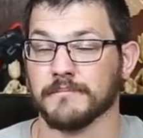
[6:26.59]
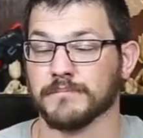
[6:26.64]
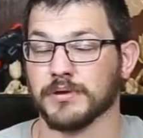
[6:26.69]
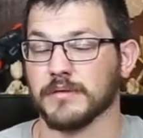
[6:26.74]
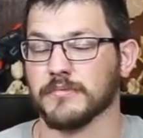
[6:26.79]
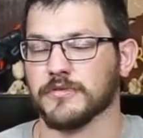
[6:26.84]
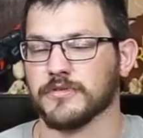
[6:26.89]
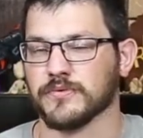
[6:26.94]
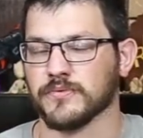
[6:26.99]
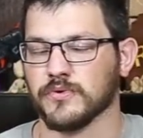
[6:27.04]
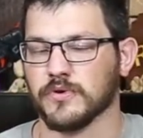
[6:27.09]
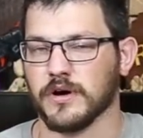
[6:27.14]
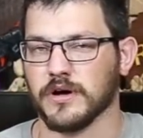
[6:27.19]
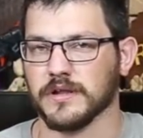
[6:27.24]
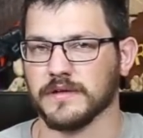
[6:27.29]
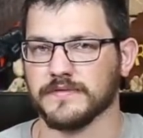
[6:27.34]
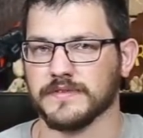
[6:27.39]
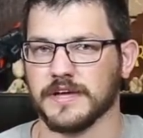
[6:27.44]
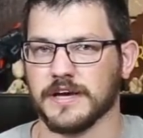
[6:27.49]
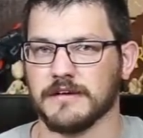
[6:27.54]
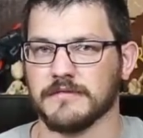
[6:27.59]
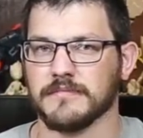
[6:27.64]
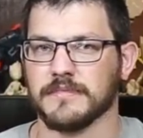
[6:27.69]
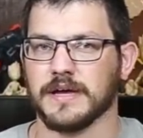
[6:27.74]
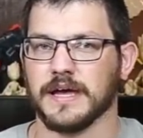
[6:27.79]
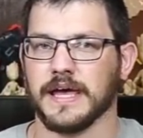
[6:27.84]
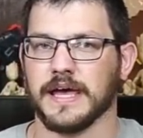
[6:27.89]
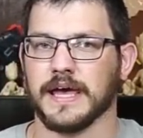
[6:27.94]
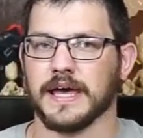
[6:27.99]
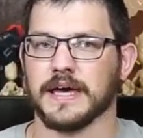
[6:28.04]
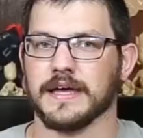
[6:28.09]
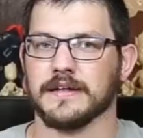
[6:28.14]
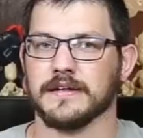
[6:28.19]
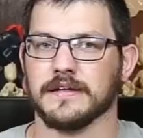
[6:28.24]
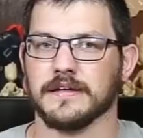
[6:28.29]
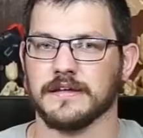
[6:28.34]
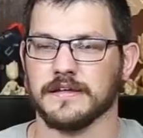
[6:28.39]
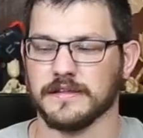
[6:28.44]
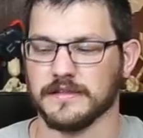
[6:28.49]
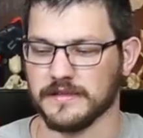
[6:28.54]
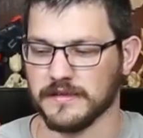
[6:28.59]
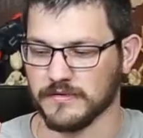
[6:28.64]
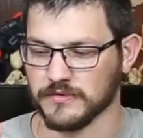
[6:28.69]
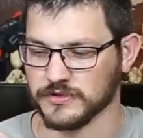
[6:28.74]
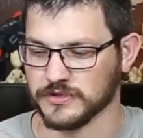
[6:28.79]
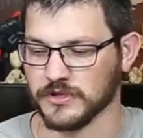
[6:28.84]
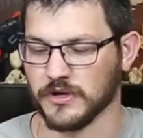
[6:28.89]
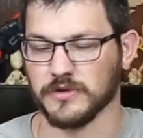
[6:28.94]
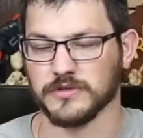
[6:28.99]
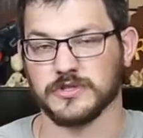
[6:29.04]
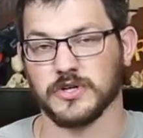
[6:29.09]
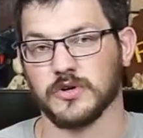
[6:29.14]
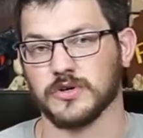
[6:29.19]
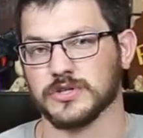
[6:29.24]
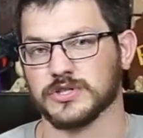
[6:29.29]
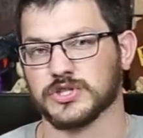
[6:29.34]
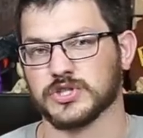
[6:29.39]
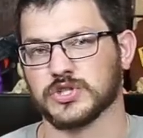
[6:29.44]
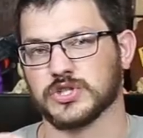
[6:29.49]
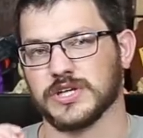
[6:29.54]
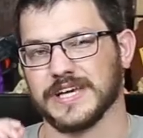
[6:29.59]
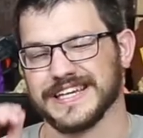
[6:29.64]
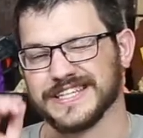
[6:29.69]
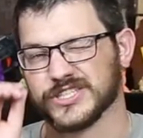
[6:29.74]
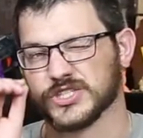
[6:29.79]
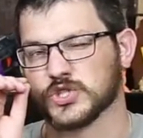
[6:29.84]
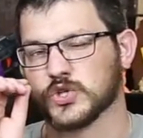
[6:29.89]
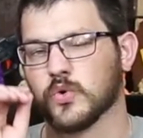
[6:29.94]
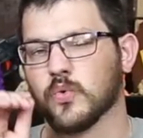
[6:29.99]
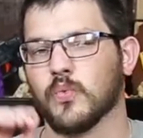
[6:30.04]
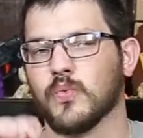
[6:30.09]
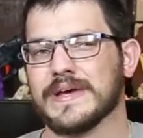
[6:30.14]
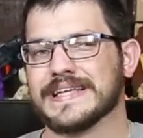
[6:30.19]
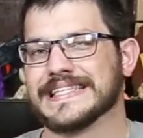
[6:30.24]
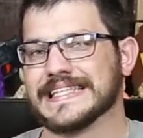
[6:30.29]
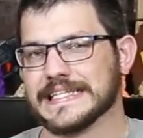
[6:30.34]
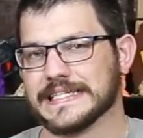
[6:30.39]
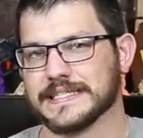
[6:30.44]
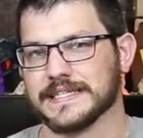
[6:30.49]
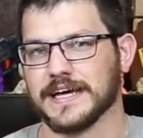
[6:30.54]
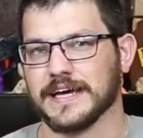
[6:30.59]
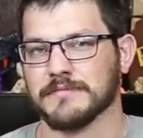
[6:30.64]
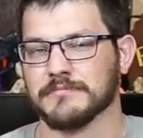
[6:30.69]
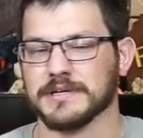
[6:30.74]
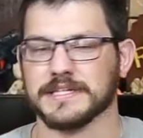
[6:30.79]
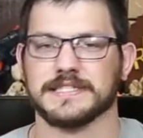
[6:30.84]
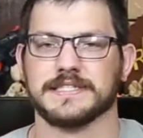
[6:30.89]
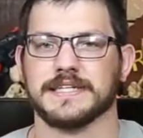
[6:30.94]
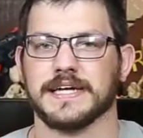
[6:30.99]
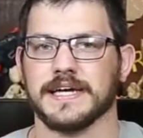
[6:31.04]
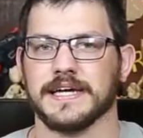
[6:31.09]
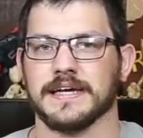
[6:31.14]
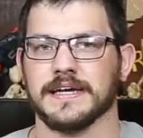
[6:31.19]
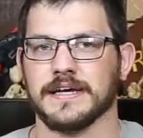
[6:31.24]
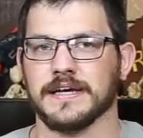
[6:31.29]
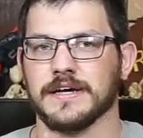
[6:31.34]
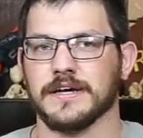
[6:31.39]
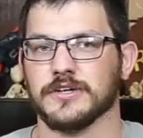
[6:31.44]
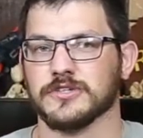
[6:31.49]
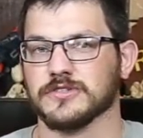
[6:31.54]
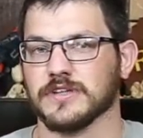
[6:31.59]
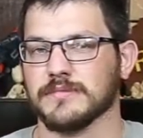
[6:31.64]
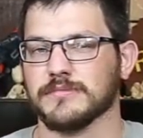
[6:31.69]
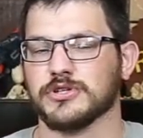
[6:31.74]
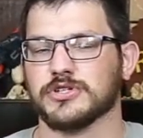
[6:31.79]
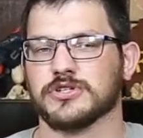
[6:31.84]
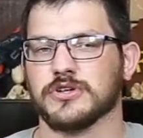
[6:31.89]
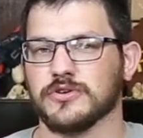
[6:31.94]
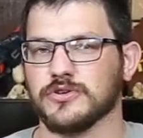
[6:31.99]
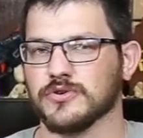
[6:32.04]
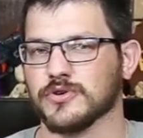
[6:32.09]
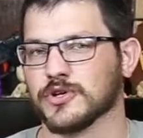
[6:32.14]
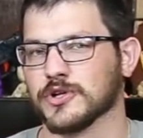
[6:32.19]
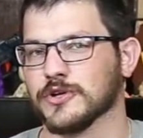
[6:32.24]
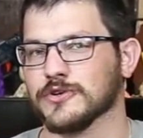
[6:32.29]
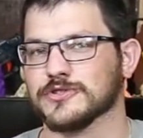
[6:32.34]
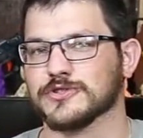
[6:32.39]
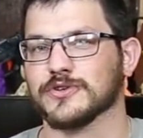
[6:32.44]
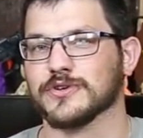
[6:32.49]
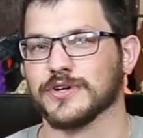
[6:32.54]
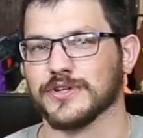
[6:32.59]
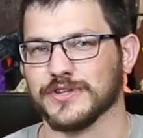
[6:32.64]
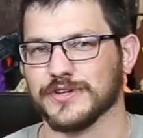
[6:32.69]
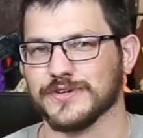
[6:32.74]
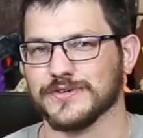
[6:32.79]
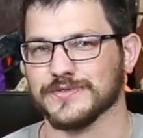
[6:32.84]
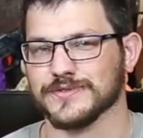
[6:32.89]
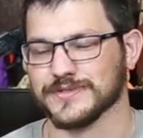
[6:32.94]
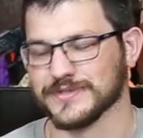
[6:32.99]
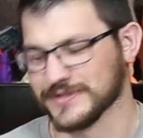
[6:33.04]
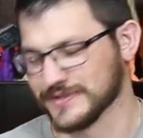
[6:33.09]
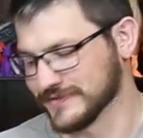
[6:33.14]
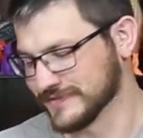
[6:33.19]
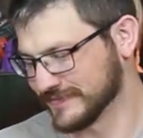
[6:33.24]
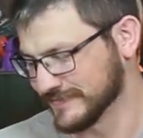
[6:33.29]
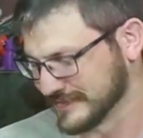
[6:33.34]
but I'm through all of them, and the results are exquisite, I must say. So let me show you a close look at those.